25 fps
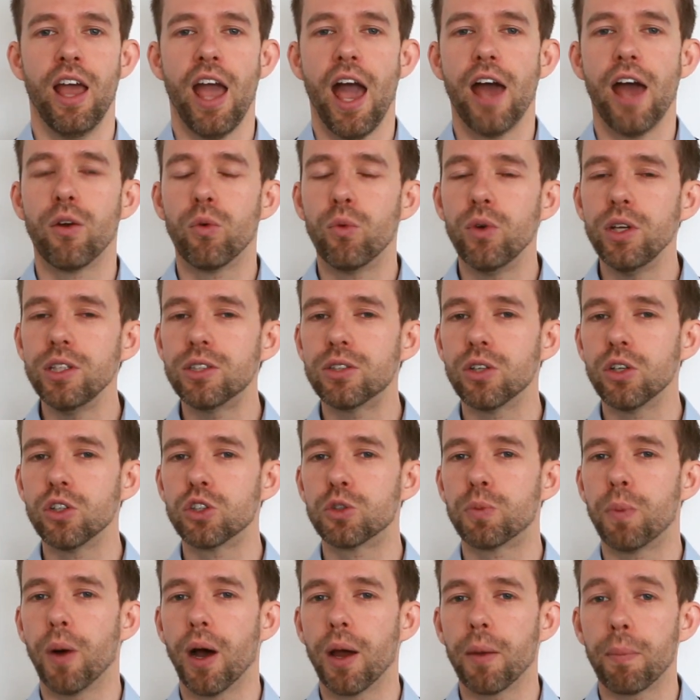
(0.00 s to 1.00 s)
And
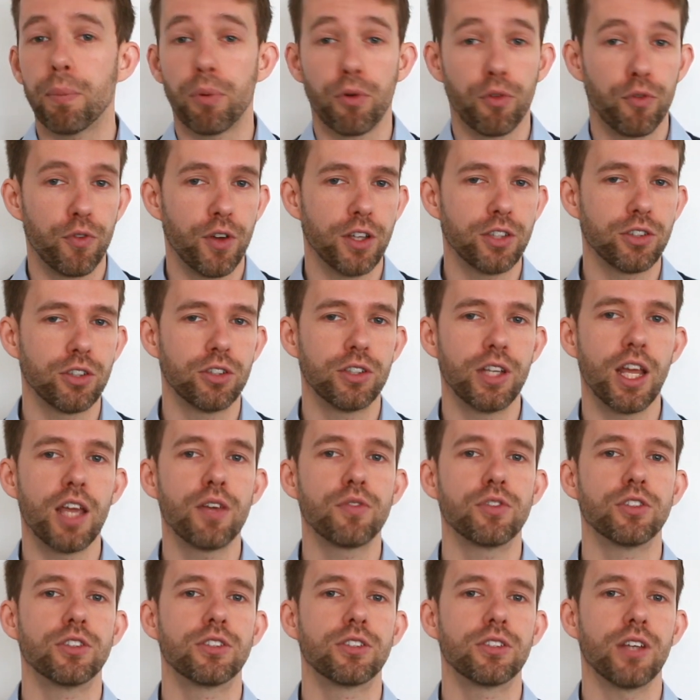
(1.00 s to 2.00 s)
research by Professor
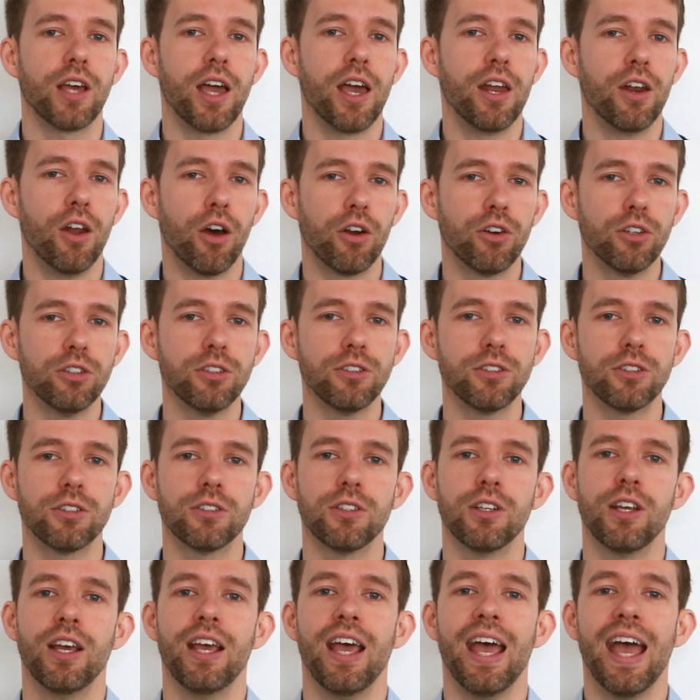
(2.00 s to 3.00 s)
Davis and
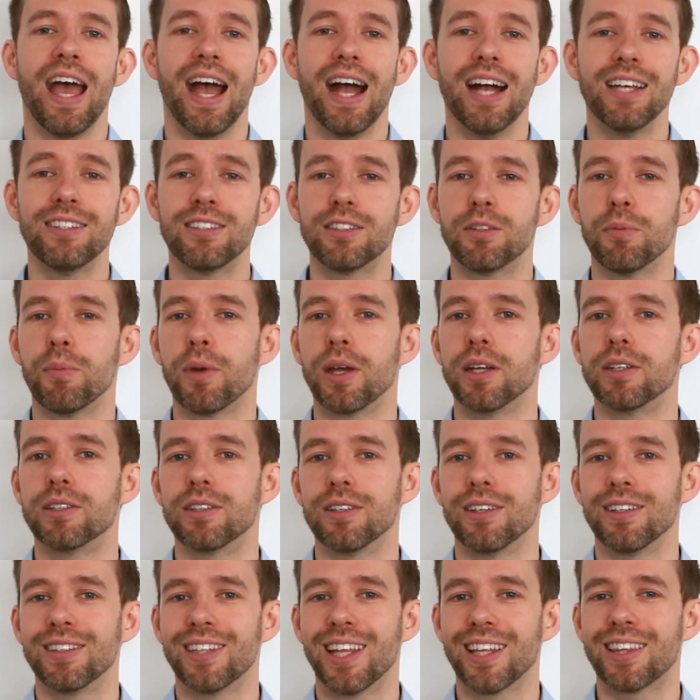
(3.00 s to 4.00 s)
others
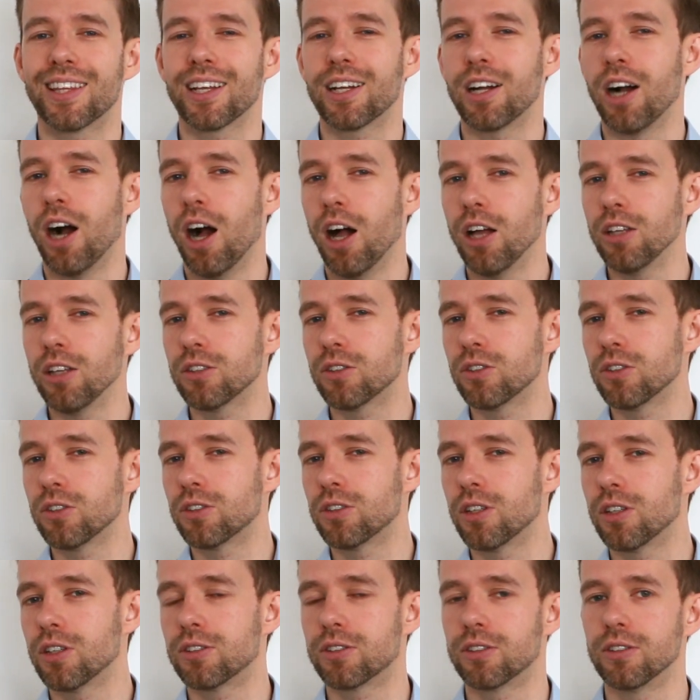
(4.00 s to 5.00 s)
estimate that the cost to
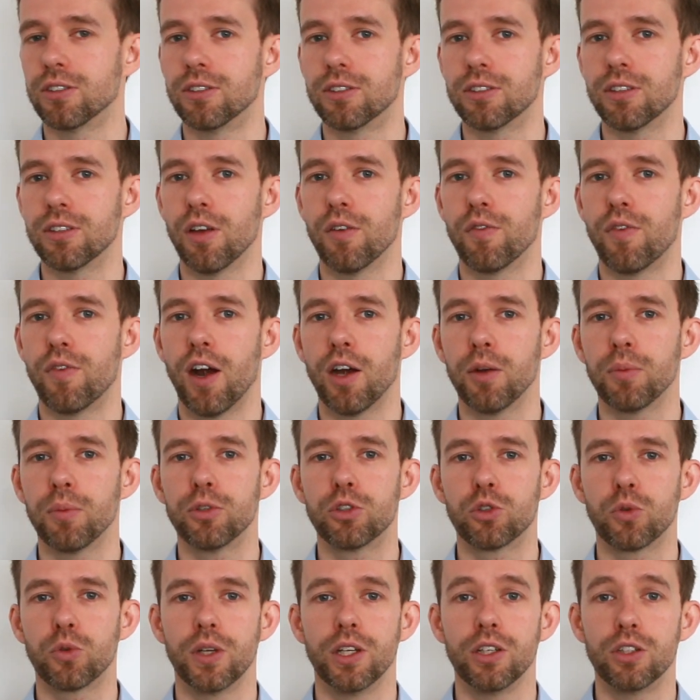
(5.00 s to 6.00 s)
citizens vary
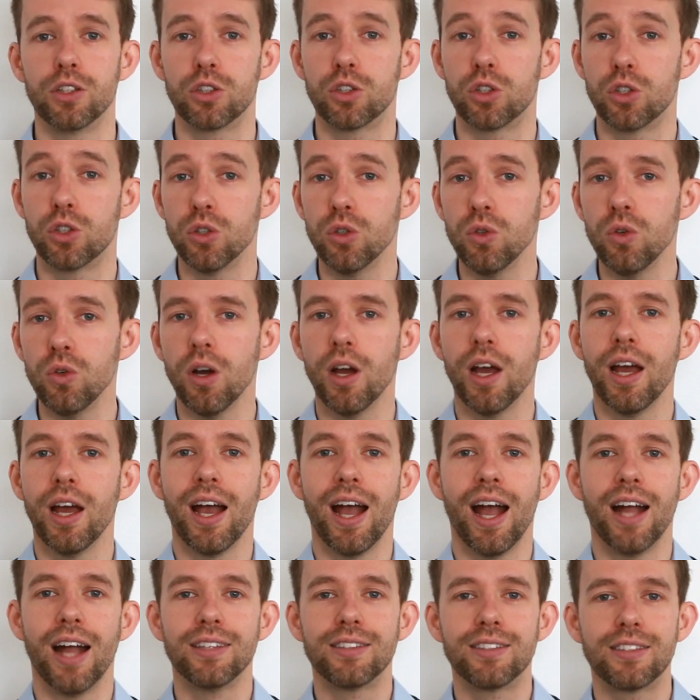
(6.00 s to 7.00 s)
between $2
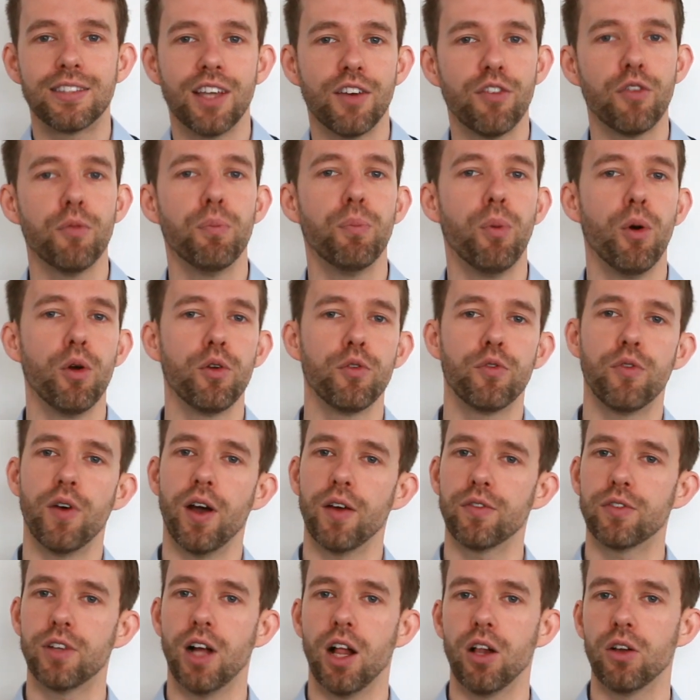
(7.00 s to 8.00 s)
and
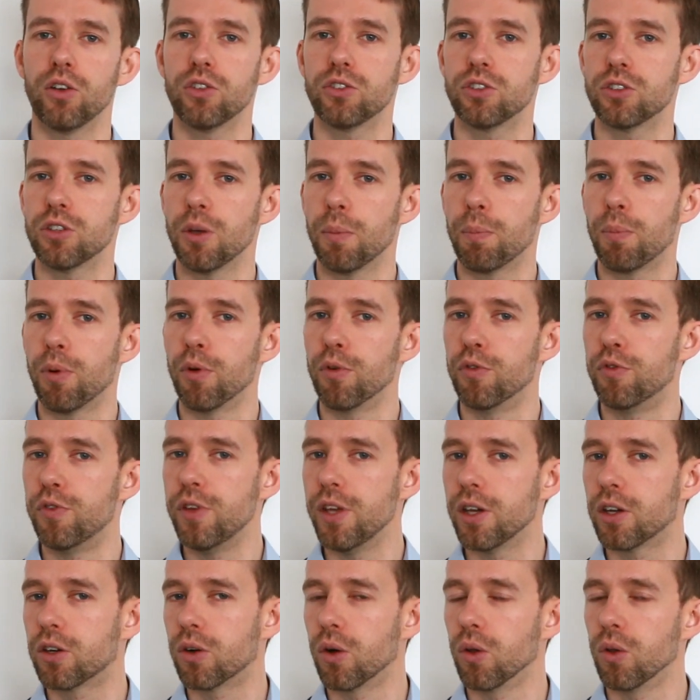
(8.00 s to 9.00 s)
$7.5 per
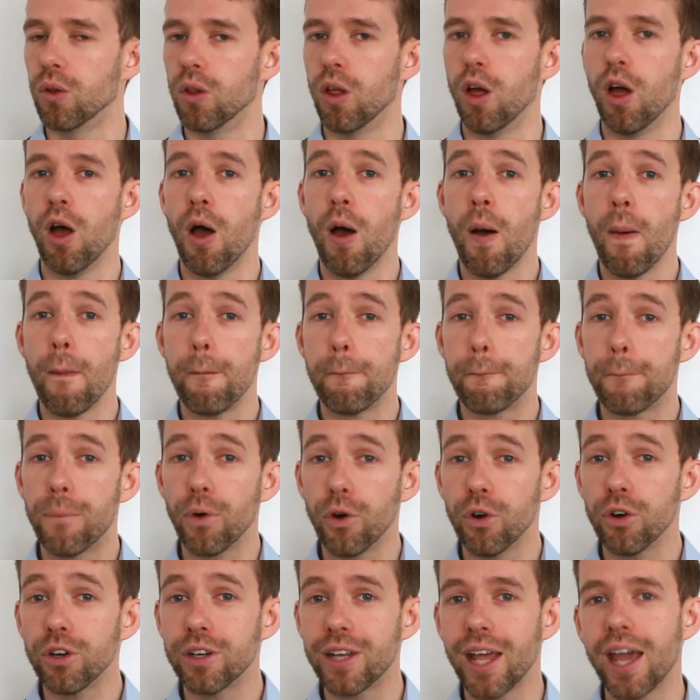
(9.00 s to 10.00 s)
vehicle
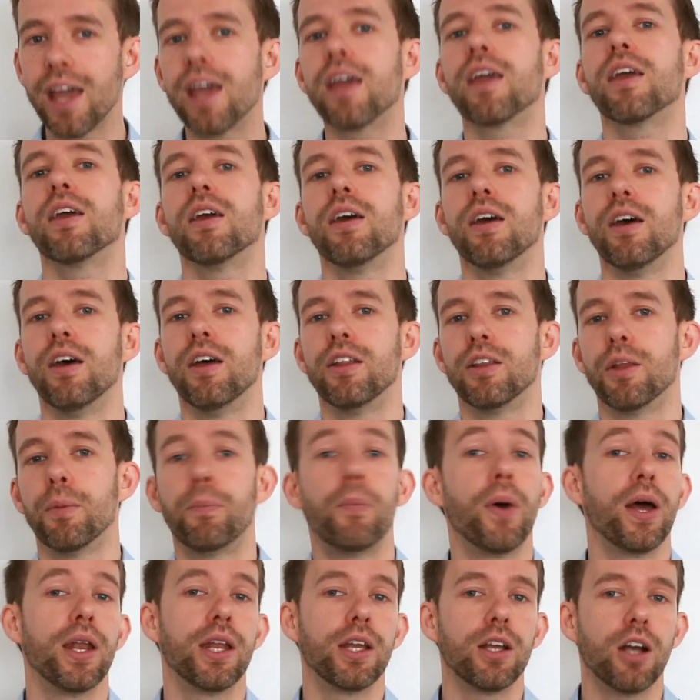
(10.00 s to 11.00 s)
per day,
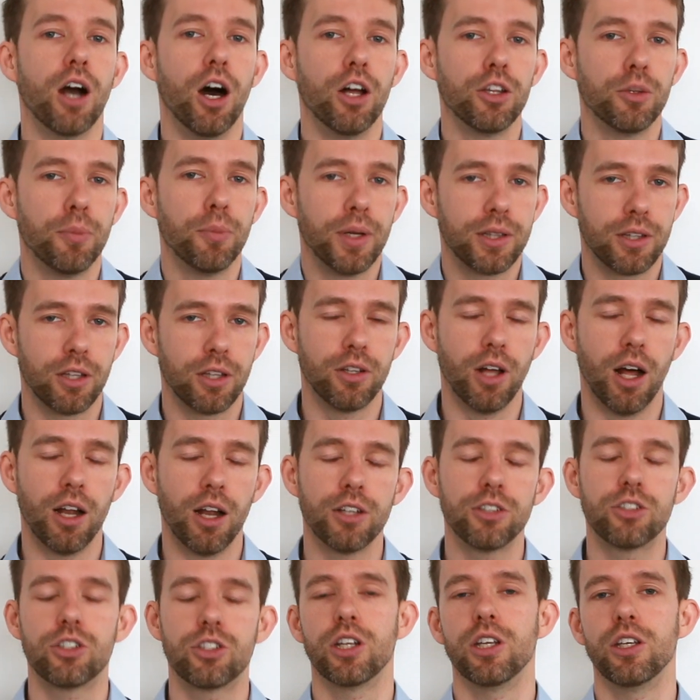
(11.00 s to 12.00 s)
depending on the
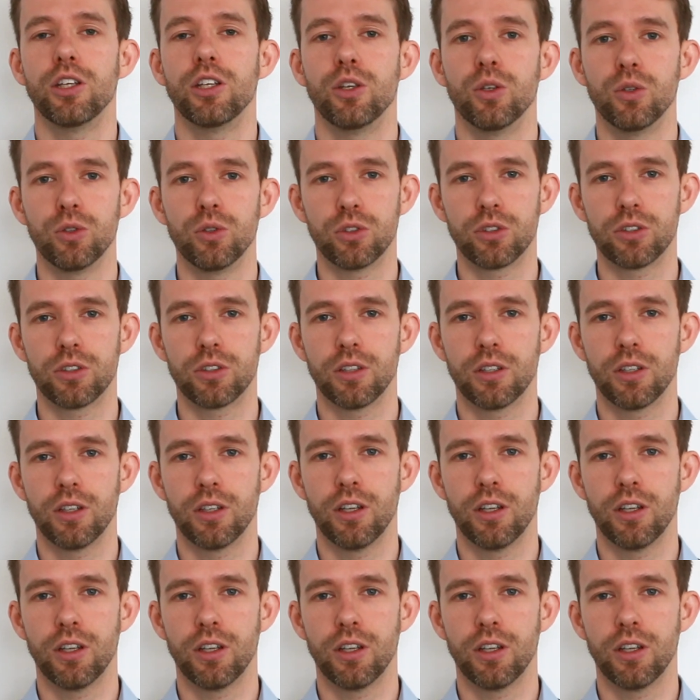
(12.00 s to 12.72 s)
methodology used.